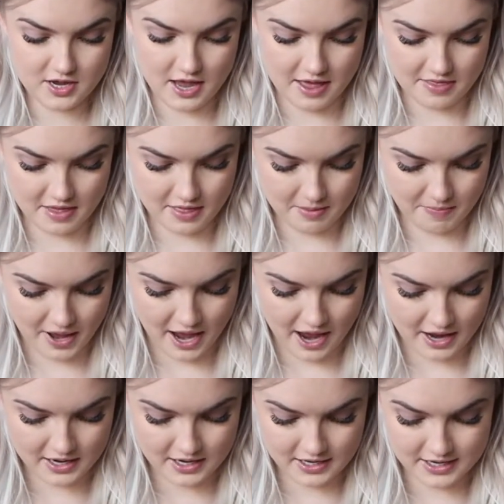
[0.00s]
And then the
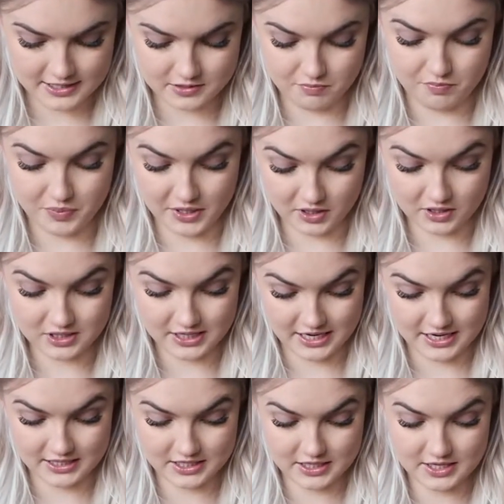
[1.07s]
padding is built
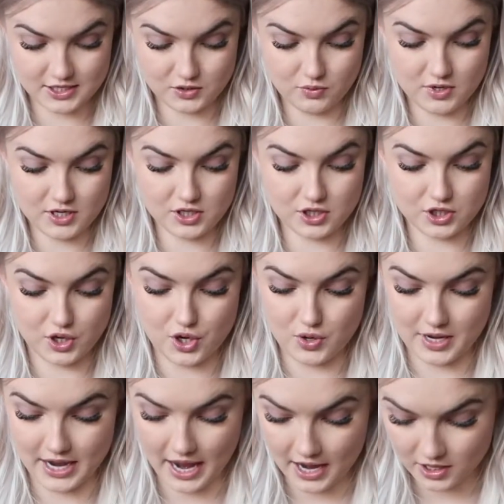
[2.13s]
into this one, so
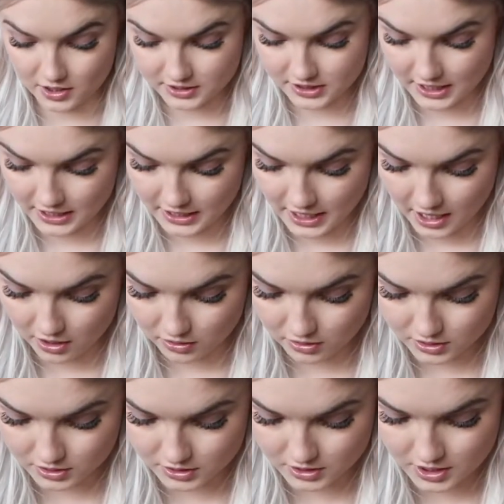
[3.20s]
you cannot take it
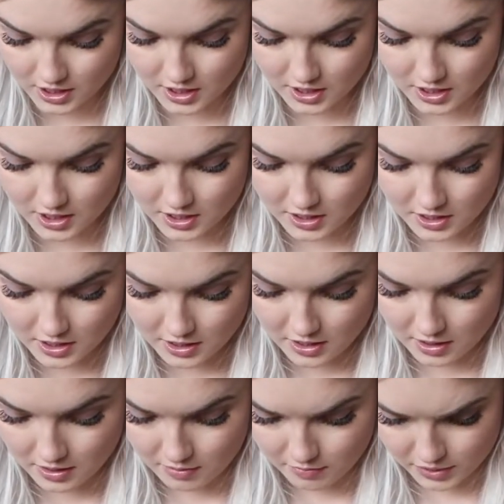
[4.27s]
out,
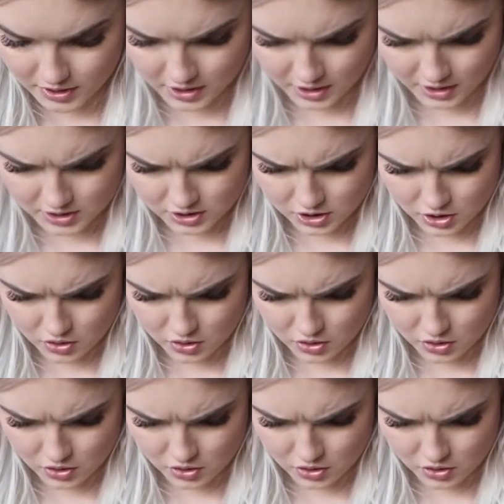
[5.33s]
but that is